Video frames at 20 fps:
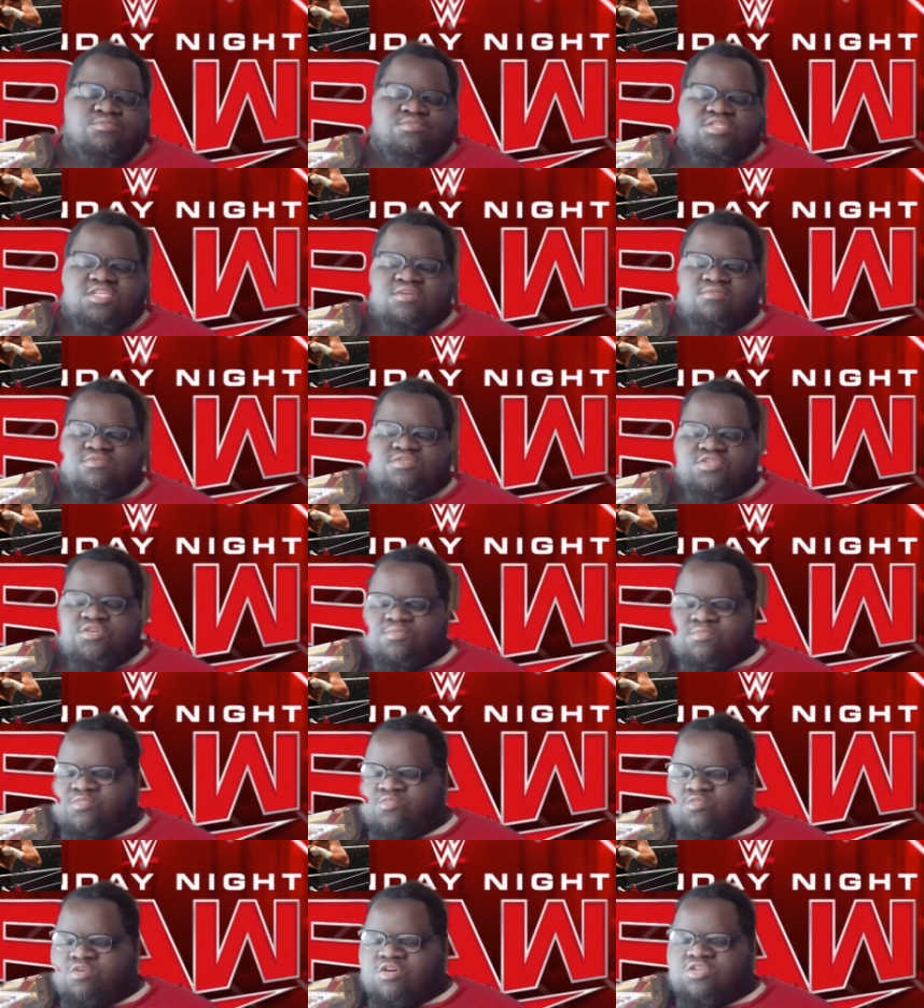was giving
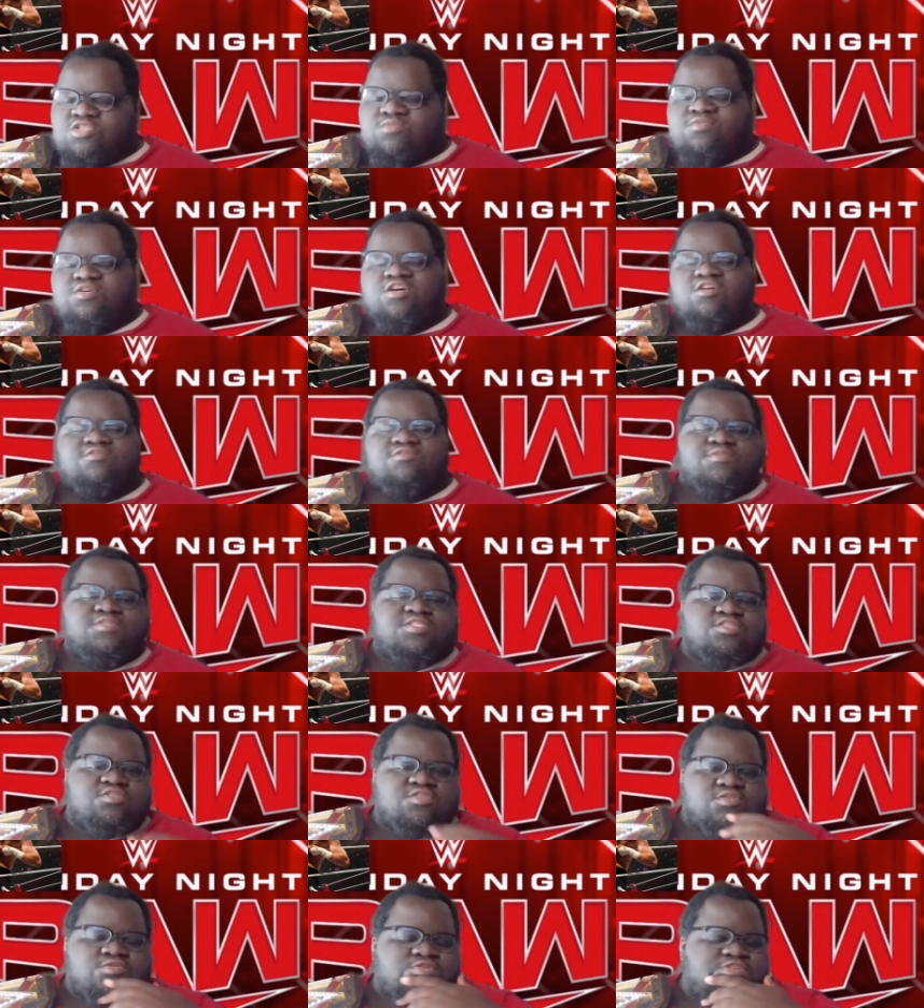some words of encouragement to
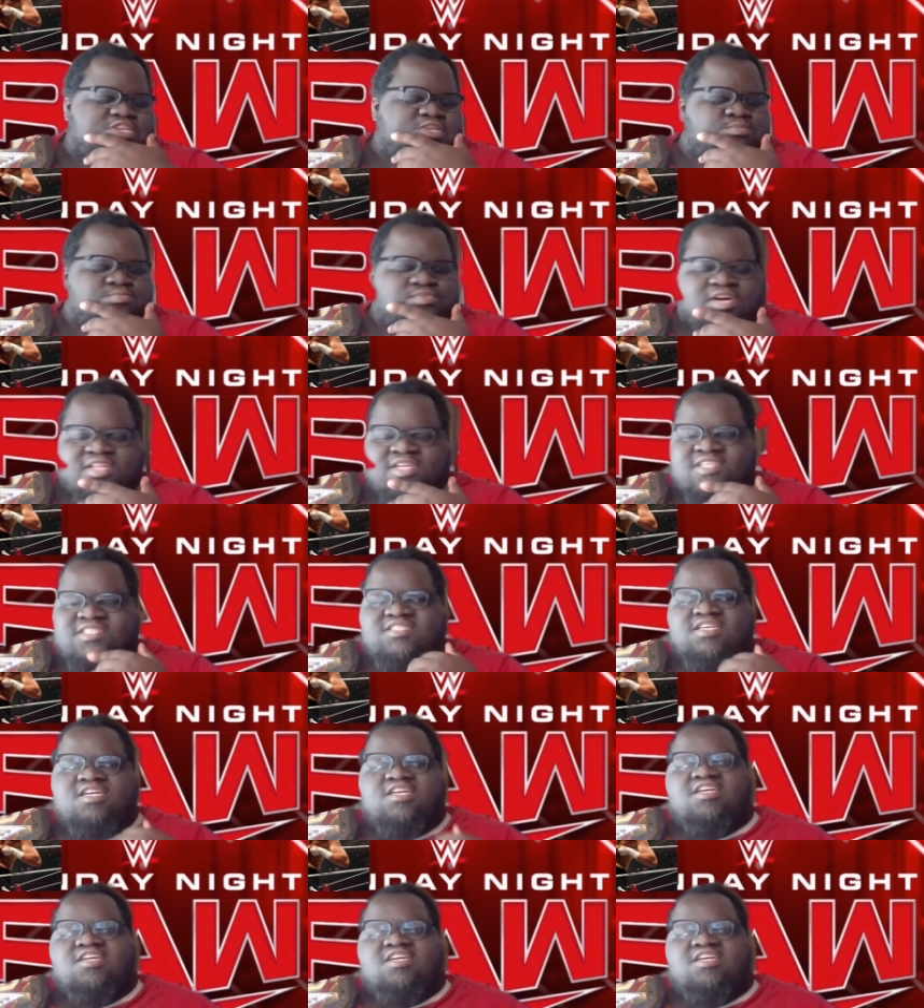the Creed Brothers,